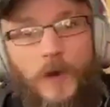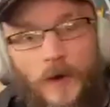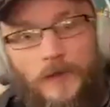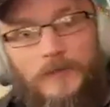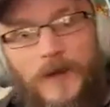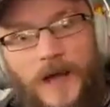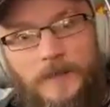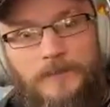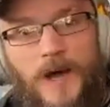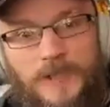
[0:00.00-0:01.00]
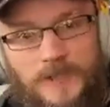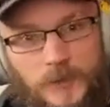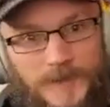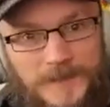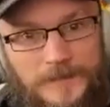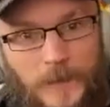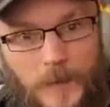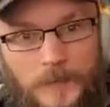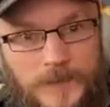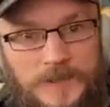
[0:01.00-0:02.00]
on uh, March
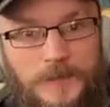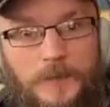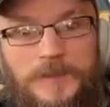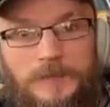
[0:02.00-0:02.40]
twenty-fourth, Christopher was